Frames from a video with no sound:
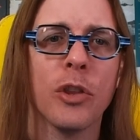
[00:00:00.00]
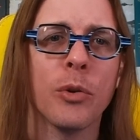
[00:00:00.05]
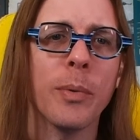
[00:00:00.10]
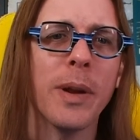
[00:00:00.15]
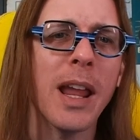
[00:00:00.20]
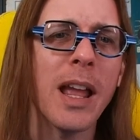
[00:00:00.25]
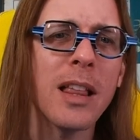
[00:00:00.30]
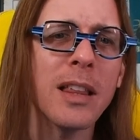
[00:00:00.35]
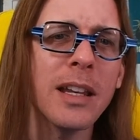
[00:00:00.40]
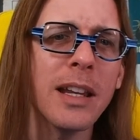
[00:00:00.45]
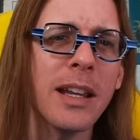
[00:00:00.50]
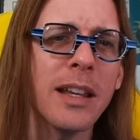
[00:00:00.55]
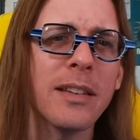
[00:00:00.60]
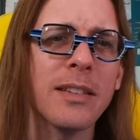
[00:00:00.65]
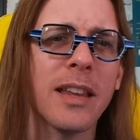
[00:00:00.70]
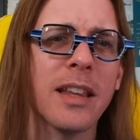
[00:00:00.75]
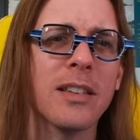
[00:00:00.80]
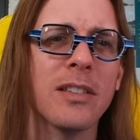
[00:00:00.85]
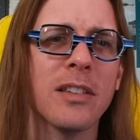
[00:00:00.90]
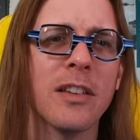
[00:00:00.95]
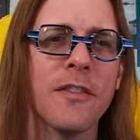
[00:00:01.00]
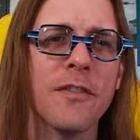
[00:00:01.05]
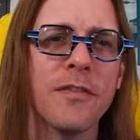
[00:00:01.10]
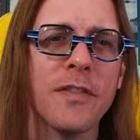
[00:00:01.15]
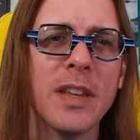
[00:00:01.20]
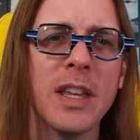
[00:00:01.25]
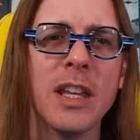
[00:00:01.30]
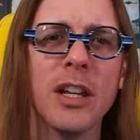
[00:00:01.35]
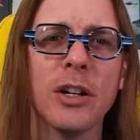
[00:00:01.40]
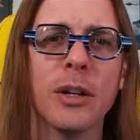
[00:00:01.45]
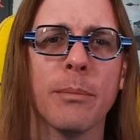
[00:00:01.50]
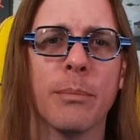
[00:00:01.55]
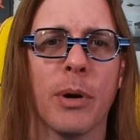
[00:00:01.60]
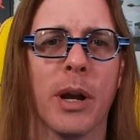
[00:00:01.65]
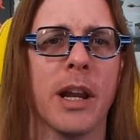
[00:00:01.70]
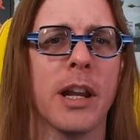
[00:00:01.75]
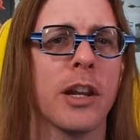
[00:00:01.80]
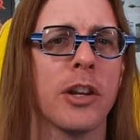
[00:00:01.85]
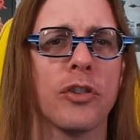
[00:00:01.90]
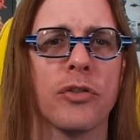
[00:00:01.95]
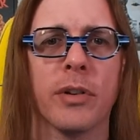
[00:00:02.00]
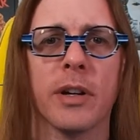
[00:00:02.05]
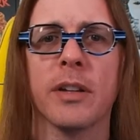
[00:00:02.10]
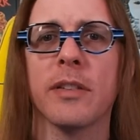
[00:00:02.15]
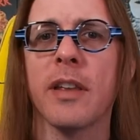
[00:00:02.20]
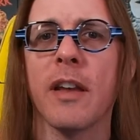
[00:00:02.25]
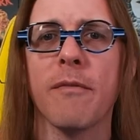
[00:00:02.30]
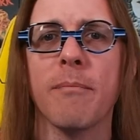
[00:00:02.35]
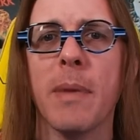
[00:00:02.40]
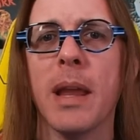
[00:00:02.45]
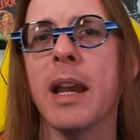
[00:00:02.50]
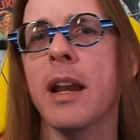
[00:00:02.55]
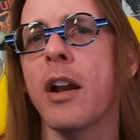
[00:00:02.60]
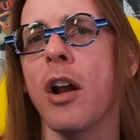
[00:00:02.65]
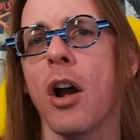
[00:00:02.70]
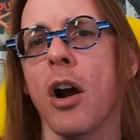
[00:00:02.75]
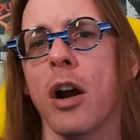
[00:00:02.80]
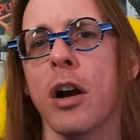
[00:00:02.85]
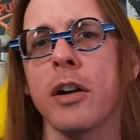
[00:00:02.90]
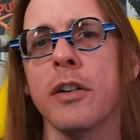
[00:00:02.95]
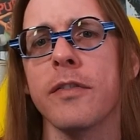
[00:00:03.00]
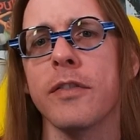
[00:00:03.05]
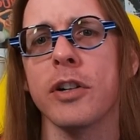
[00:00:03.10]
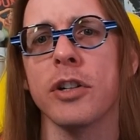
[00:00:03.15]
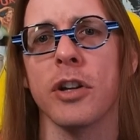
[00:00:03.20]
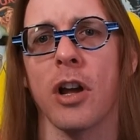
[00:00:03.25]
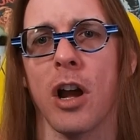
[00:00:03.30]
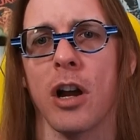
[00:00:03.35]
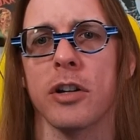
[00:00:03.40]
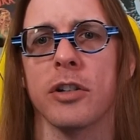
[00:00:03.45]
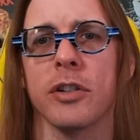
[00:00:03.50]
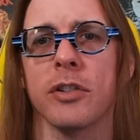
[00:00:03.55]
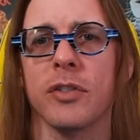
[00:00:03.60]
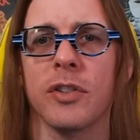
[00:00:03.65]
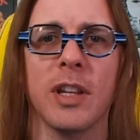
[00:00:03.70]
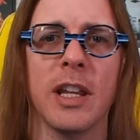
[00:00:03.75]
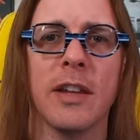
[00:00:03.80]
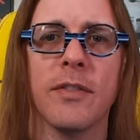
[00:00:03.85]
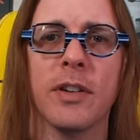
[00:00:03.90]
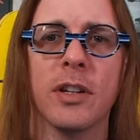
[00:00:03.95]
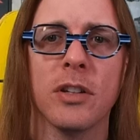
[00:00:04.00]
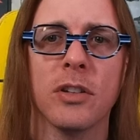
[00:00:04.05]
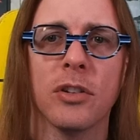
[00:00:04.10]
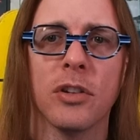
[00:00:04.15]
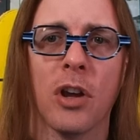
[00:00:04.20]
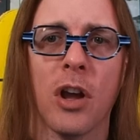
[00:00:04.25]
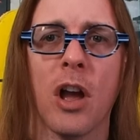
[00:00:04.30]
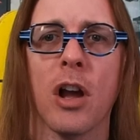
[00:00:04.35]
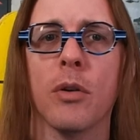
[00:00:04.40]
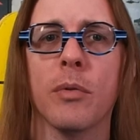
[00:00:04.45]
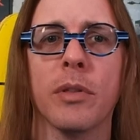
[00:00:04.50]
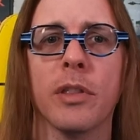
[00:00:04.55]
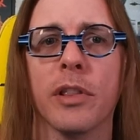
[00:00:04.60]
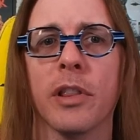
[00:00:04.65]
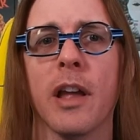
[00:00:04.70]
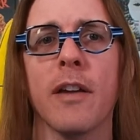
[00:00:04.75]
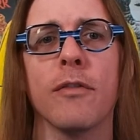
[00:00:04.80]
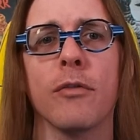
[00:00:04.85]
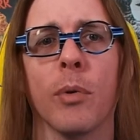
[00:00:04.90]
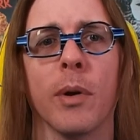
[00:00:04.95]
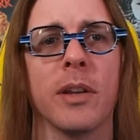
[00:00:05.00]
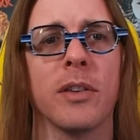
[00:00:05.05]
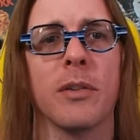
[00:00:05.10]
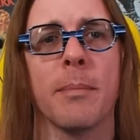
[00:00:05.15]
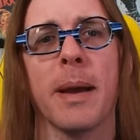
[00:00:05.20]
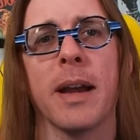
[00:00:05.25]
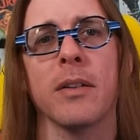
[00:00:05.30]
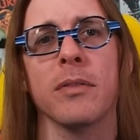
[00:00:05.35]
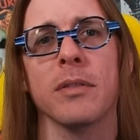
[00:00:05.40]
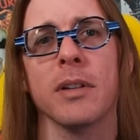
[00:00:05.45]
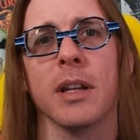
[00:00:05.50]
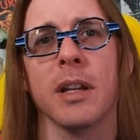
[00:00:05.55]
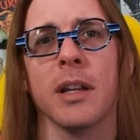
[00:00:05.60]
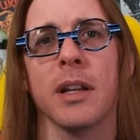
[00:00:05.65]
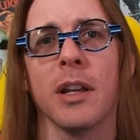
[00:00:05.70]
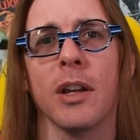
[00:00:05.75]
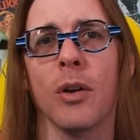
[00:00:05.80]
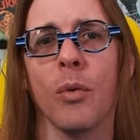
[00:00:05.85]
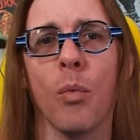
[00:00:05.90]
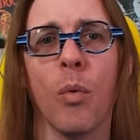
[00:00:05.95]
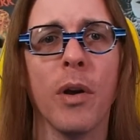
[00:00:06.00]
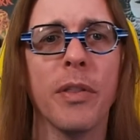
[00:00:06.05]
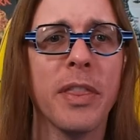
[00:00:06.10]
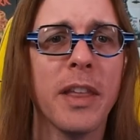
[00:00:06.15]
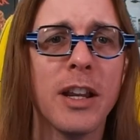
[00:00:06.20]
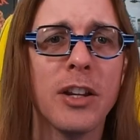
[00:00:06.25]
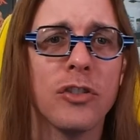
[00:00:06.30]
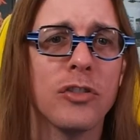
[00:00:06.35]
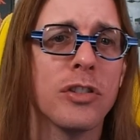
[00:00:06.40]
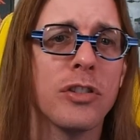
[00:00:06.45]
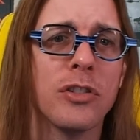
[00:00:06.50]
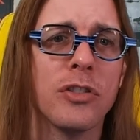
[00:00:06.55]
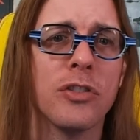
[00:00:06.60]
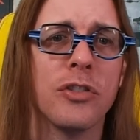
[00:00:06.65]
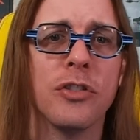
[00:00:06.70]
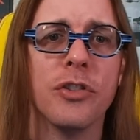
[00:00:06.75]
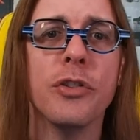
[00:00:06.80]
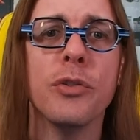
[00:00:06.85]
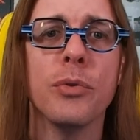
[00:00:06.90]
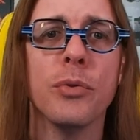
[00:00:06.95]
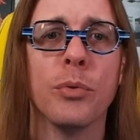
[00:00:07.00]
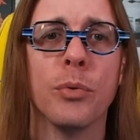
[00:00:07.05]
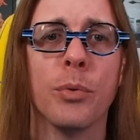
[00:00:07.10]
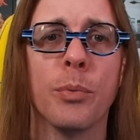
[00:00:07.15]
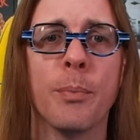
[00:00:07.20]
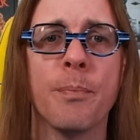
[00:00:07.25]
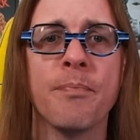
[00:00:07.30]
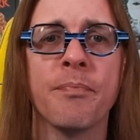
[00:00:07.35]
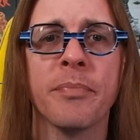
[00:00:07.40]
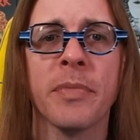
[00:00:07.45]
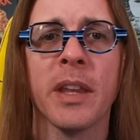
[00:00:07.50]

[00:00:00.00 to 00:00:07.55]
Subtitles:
Reality is that severe brain injuries have made it hard for doctors to even talk with loved ones about what they should do.